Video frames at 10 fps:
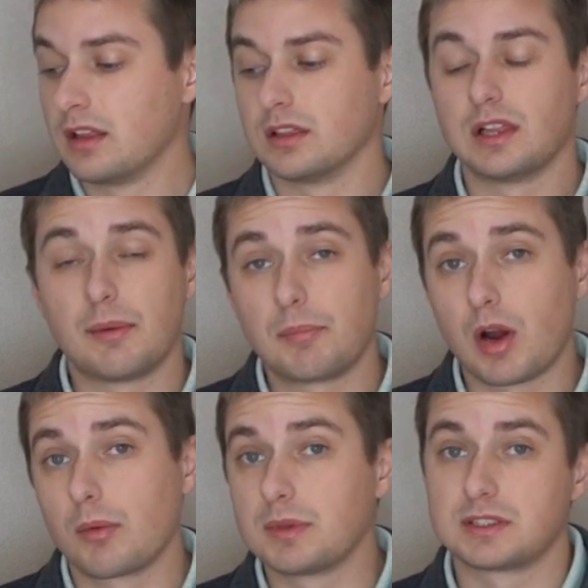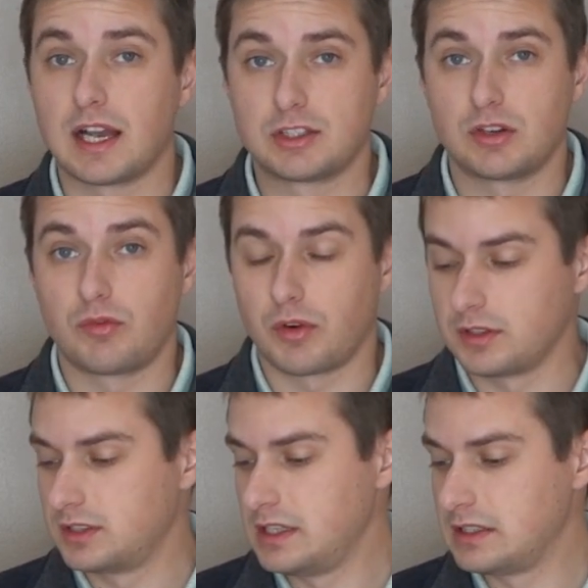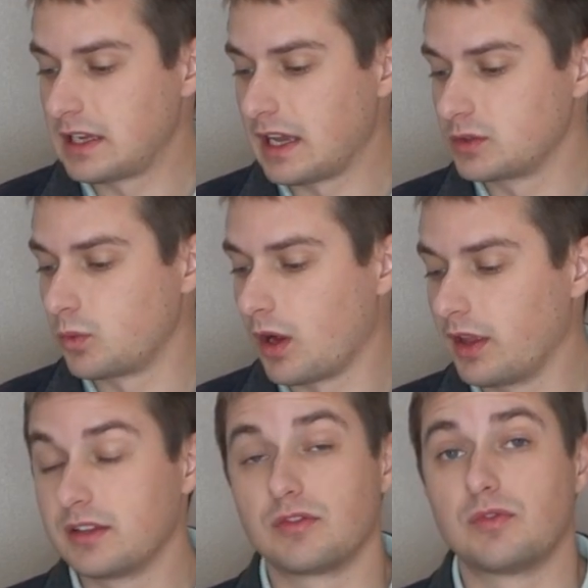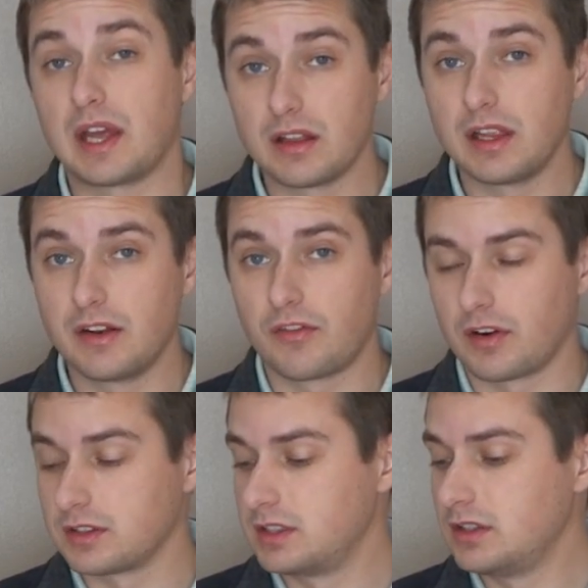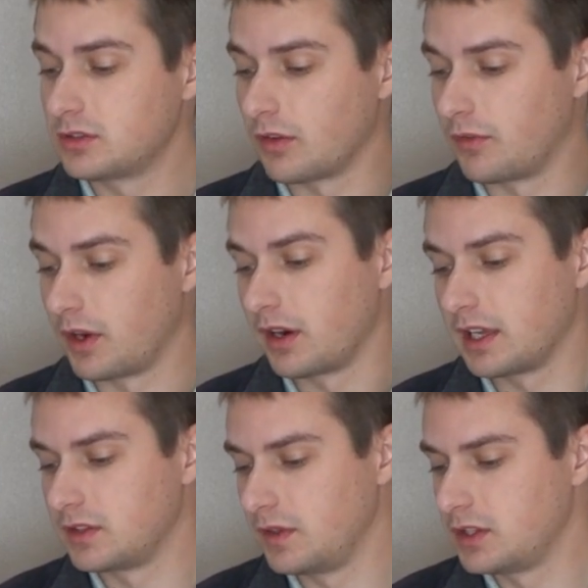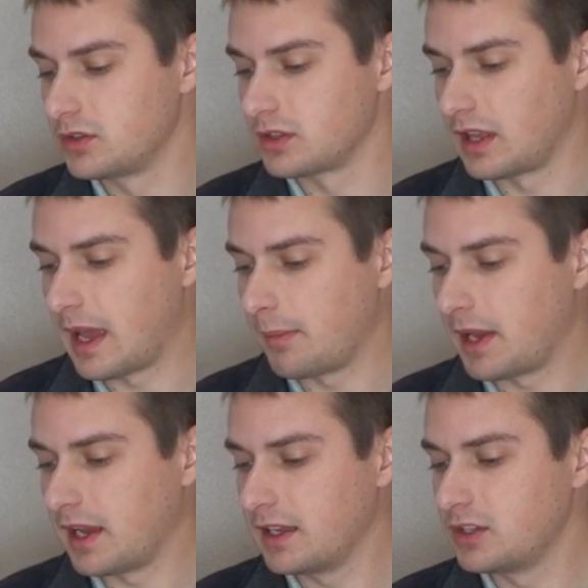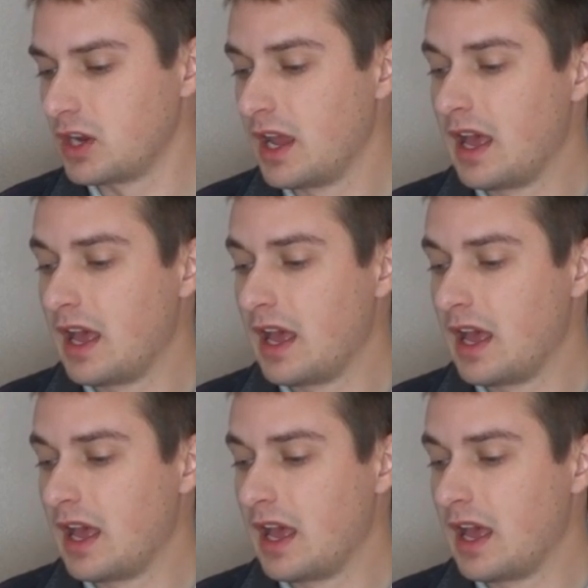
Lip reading: lumbar massaging front seats as well as ventilated front seats, so very nice features in that package.